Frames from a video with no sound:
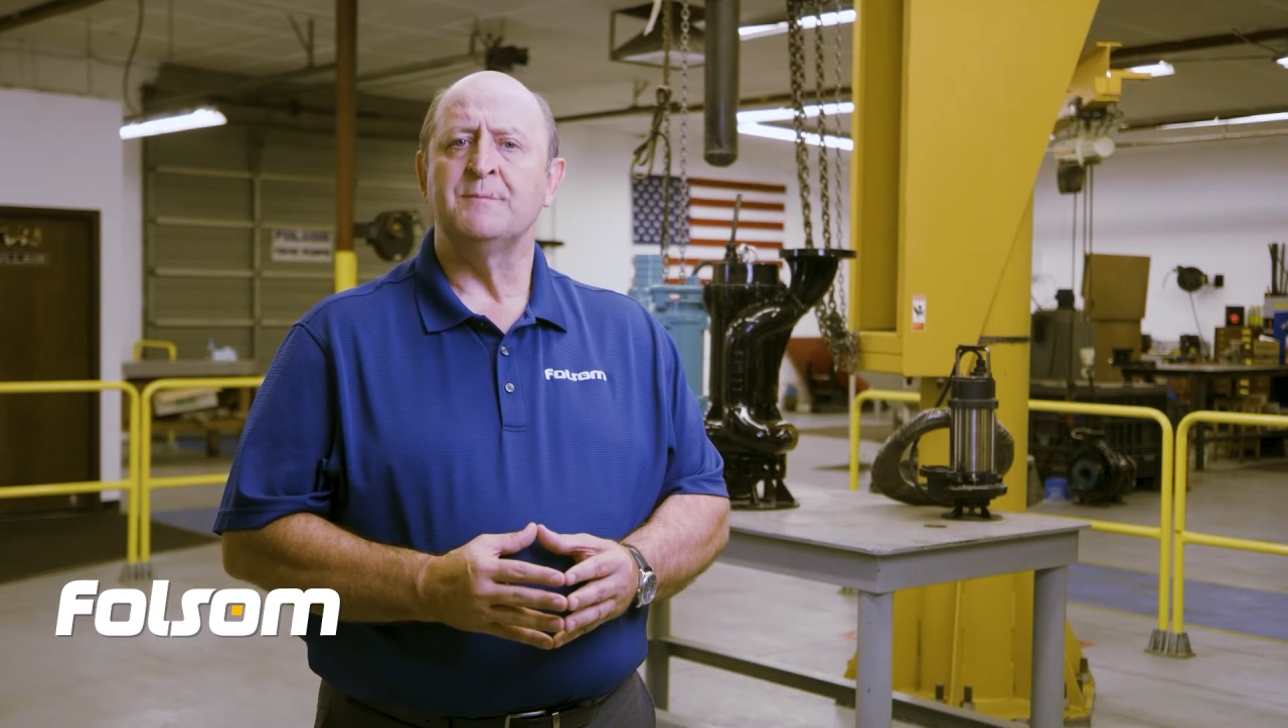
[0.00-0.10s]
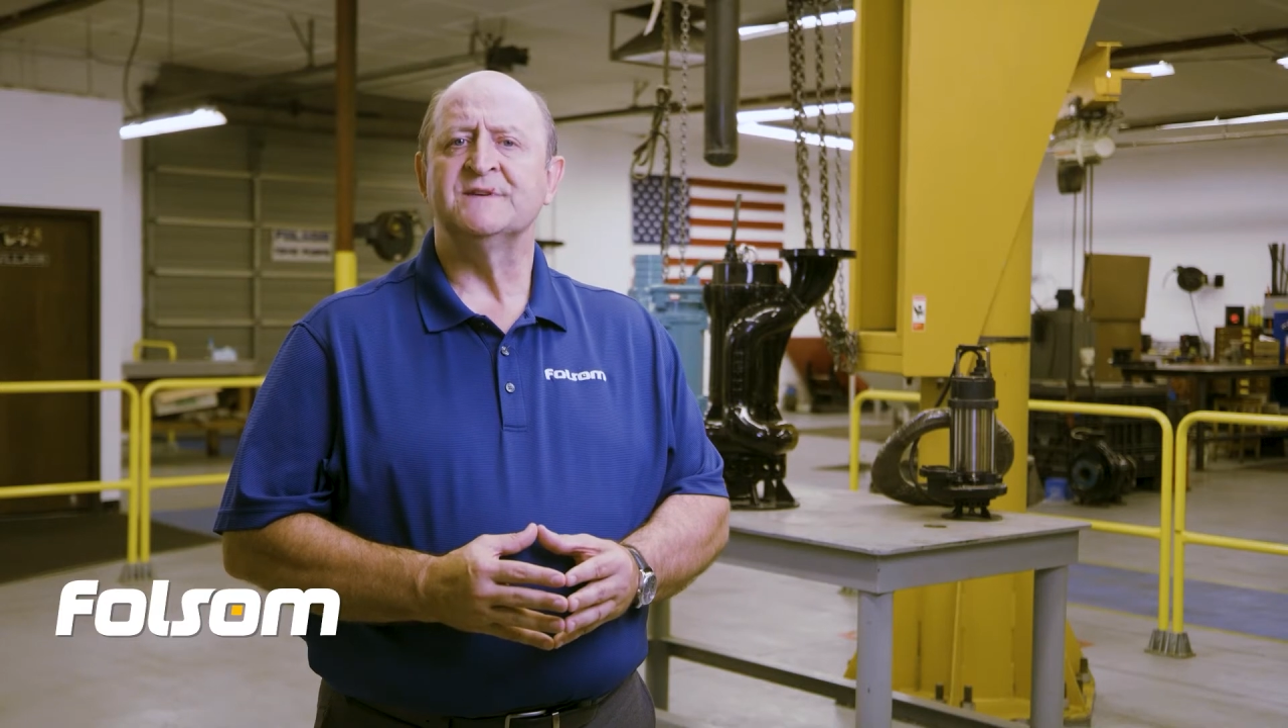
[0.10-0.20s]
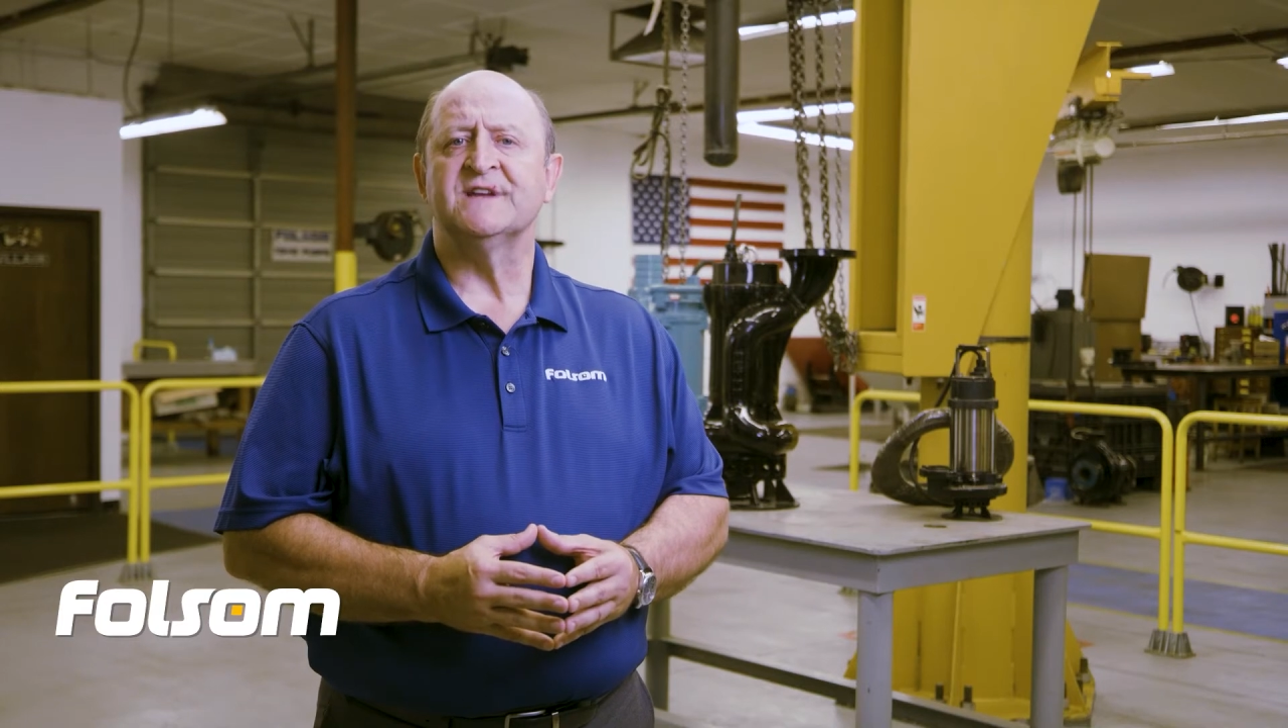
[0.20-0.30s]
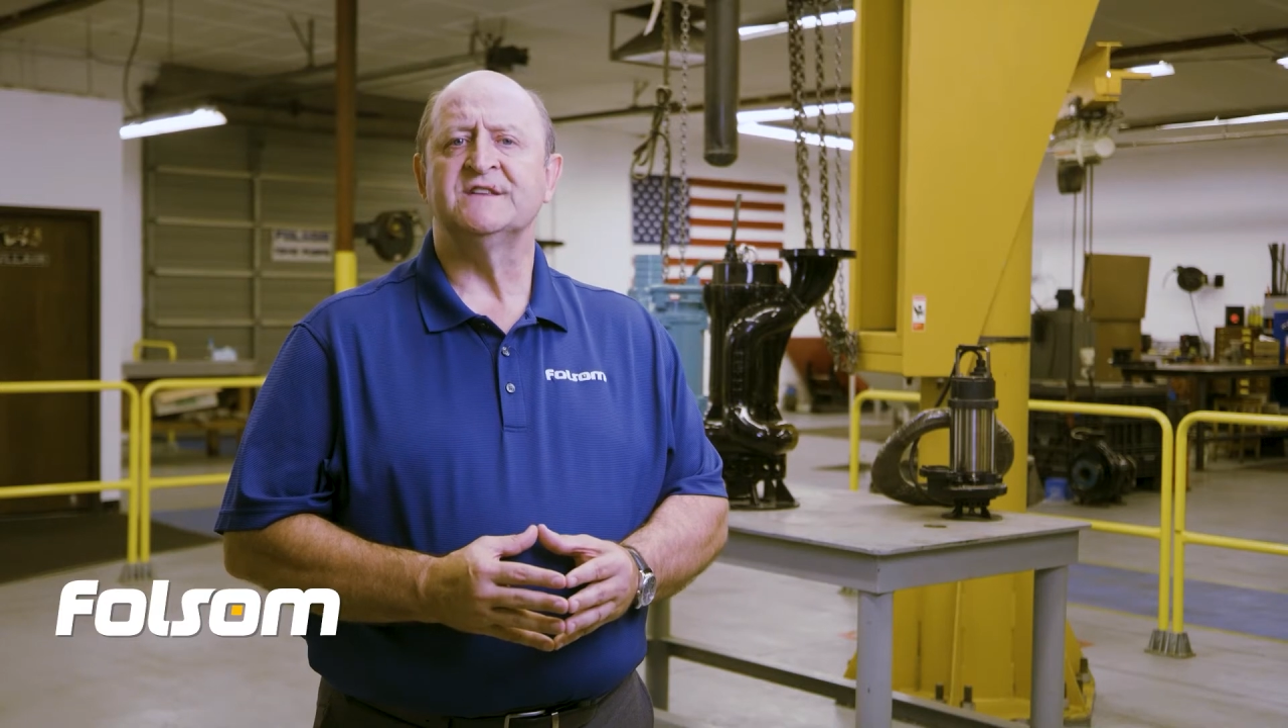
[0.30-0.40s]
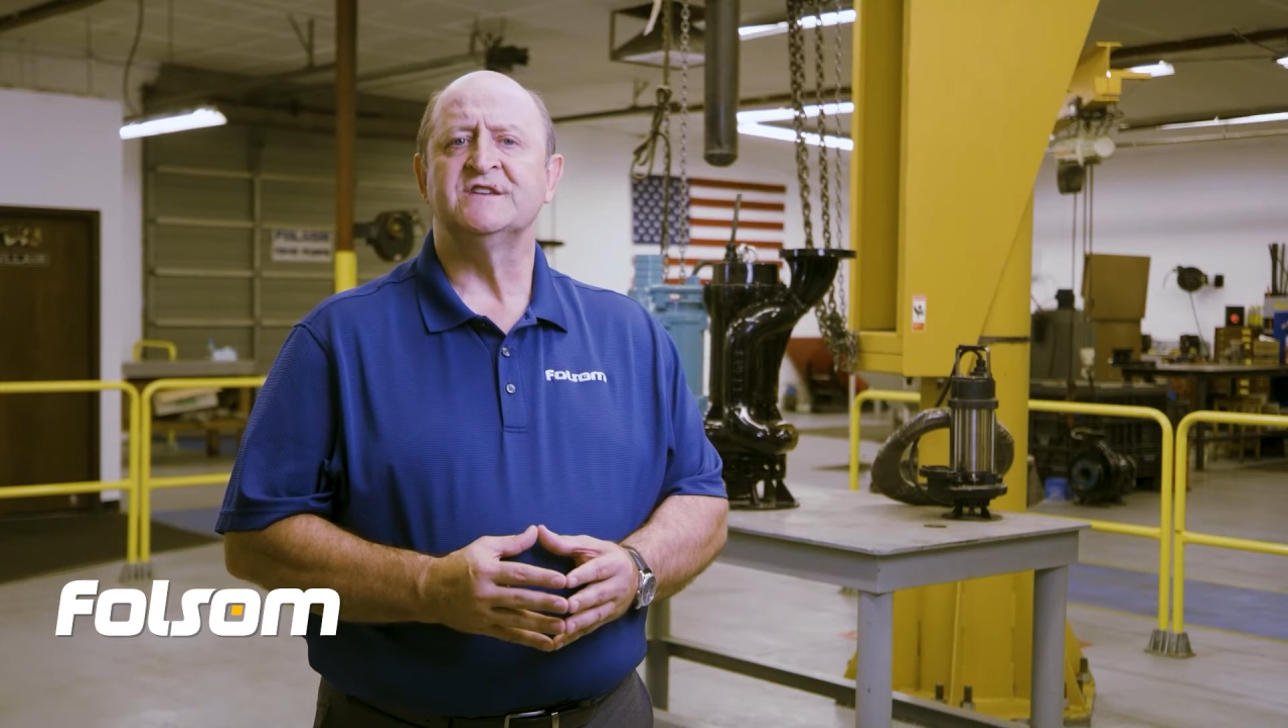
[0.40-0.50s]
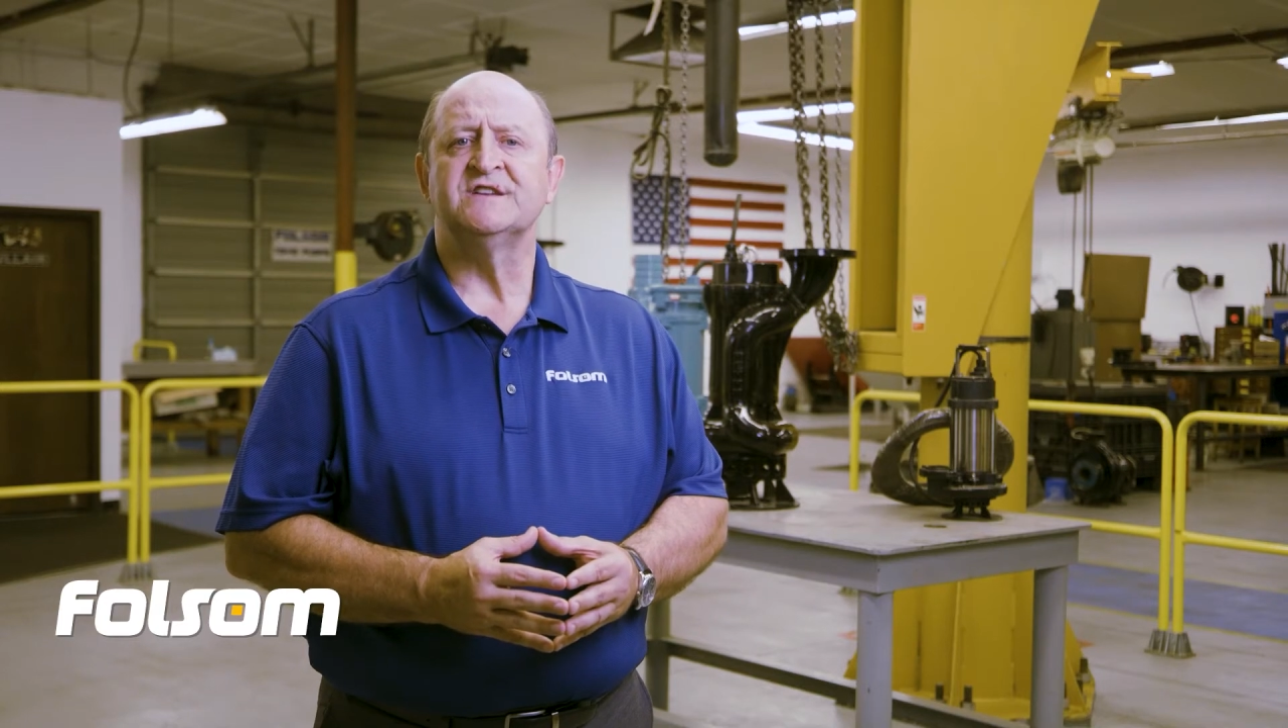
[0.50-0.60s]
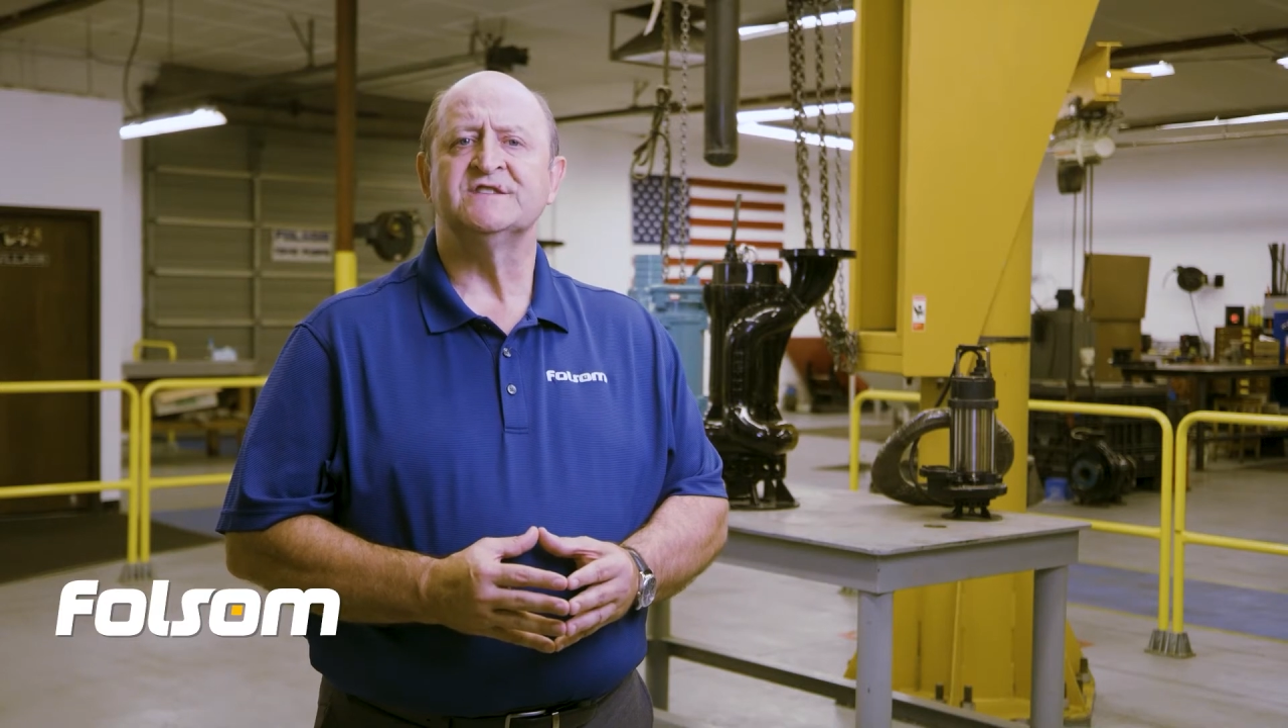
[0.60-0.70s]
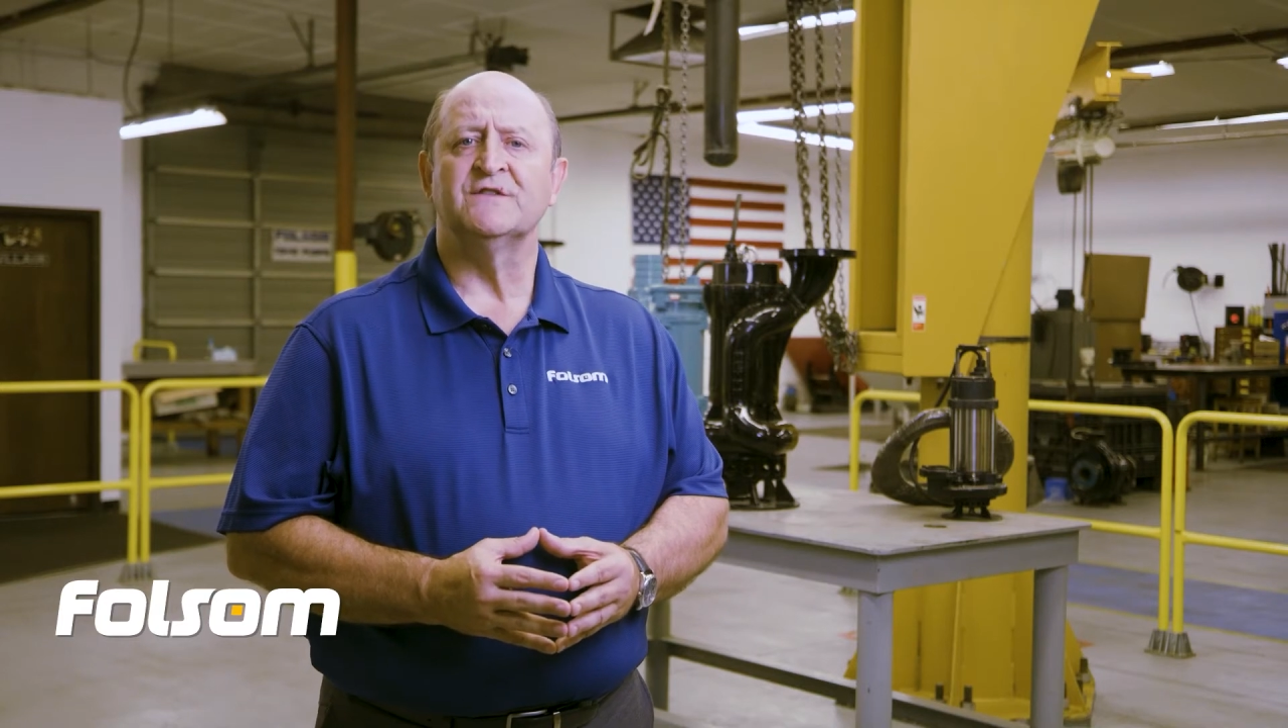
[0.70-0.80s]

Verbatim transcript: percentages